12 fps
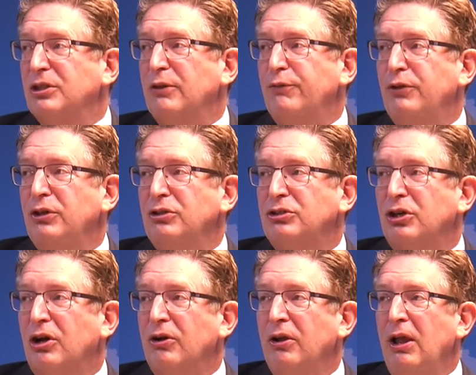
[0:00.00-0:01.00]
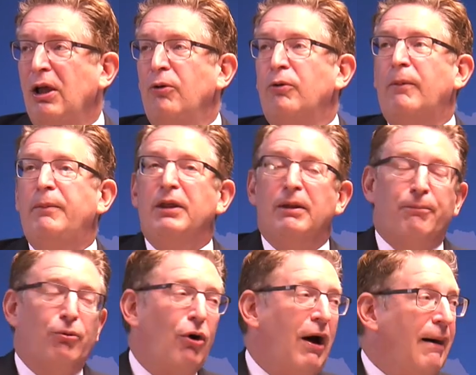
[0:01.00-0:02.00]
in the future will be the
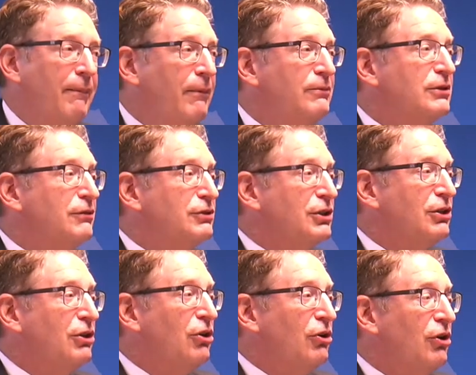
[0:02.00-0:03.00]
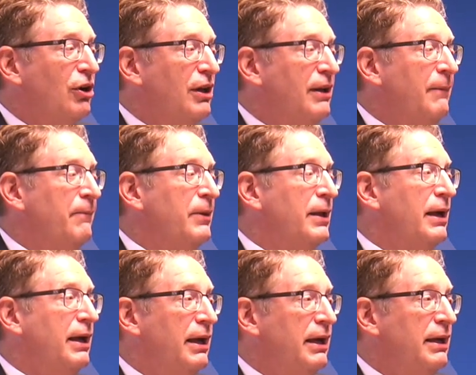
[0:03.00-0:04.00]
problems of security
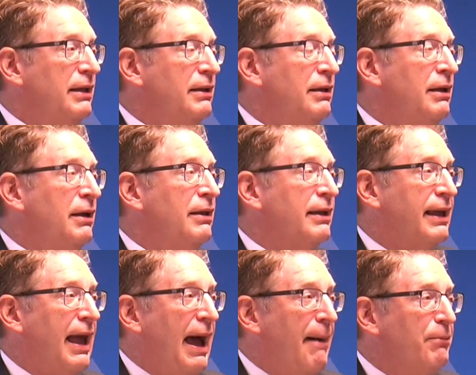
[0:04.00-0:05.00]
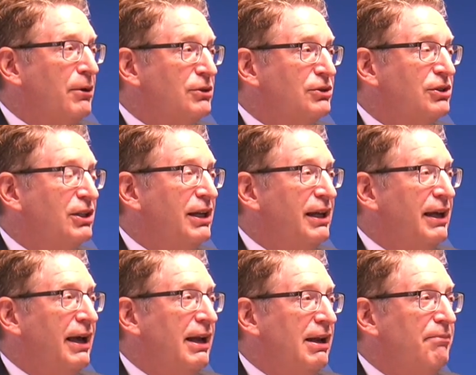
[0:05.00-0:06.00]
in the capital
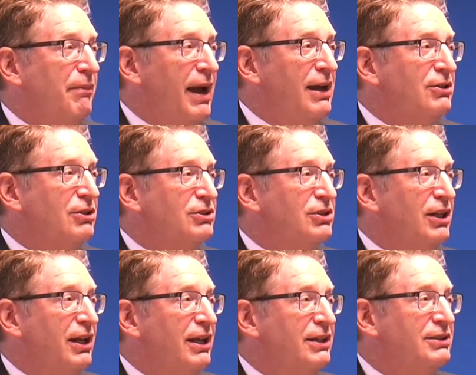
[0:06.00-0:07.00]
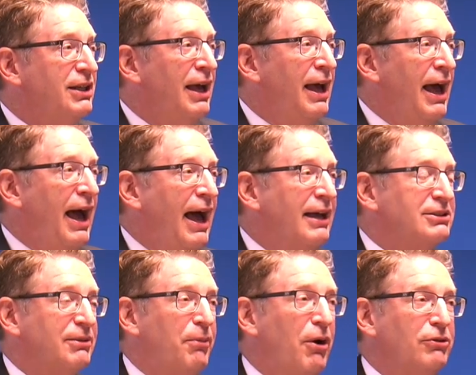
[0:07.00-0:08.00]
city and in major cities,
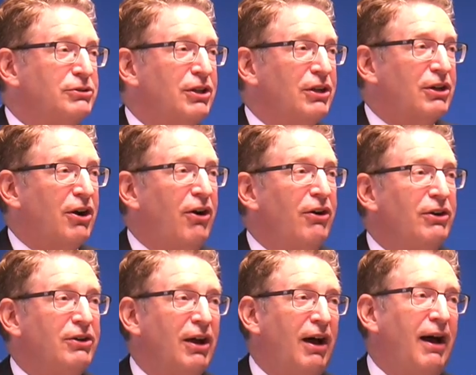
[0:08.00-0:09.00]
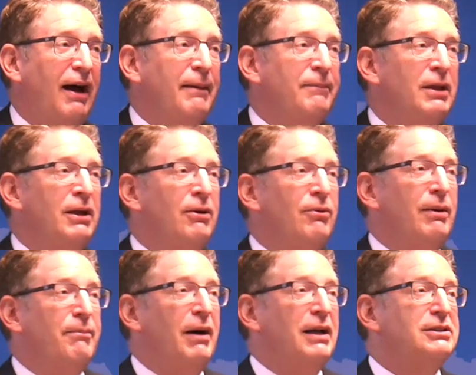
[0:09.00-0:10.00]
as opposed to the current time
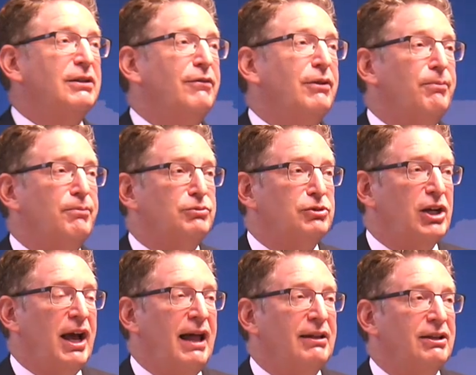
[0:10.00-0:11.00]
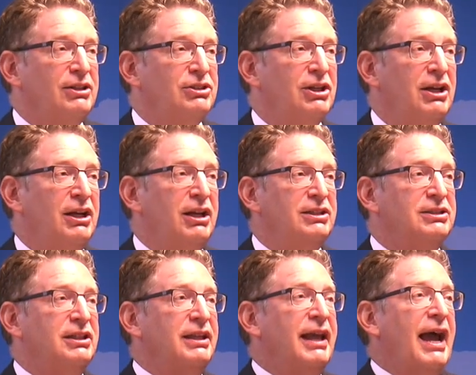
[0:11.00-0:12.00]
when much of the challenge
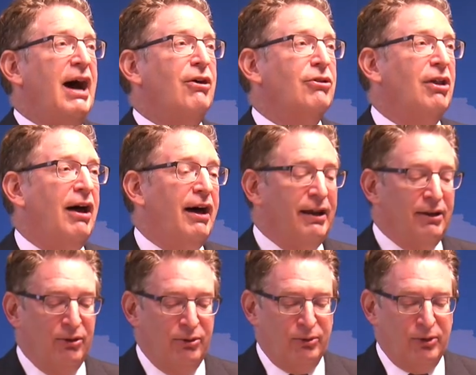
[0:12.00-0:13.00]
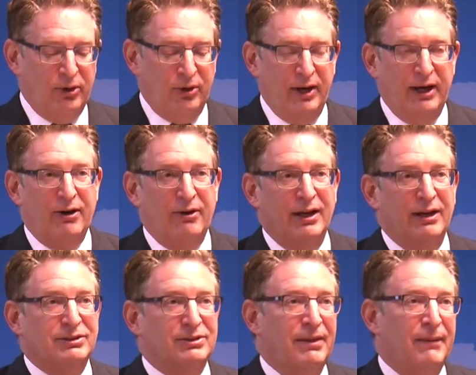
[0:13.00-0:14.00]
is in the outlying rural
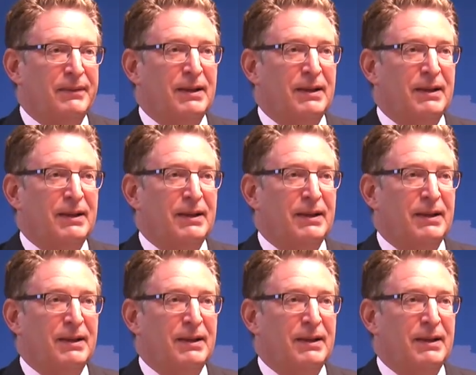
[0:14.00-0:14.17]
areas.